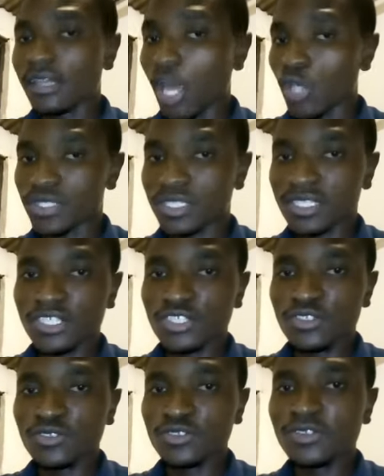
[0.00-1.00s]
I'll see
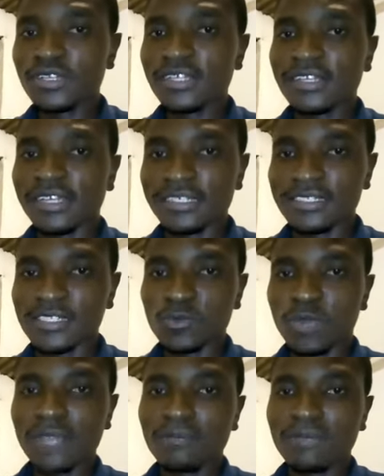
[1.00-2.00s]
you, and it's
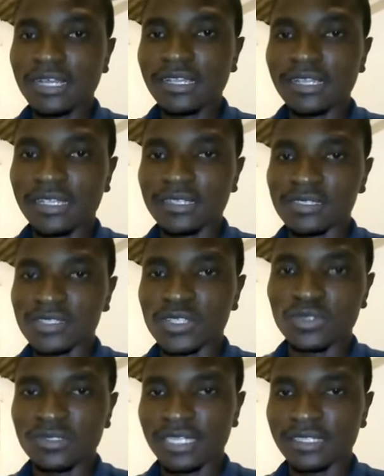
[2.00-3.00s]
bye bye and it's
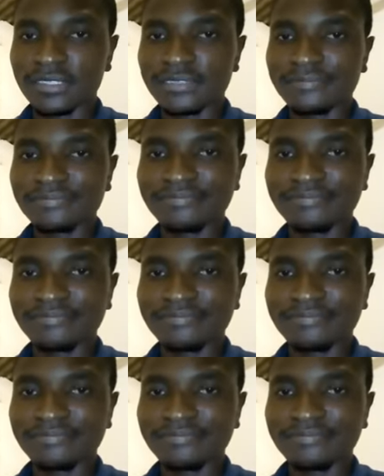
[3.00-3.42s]
good night.